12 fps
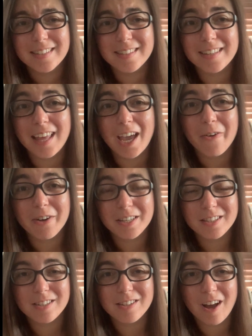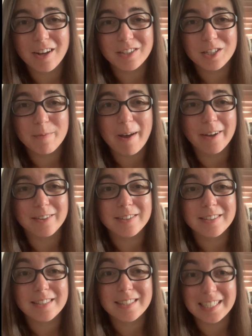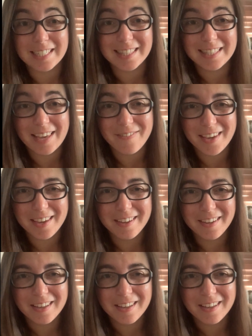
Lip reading: Today I wanted to talk to you about seed saving.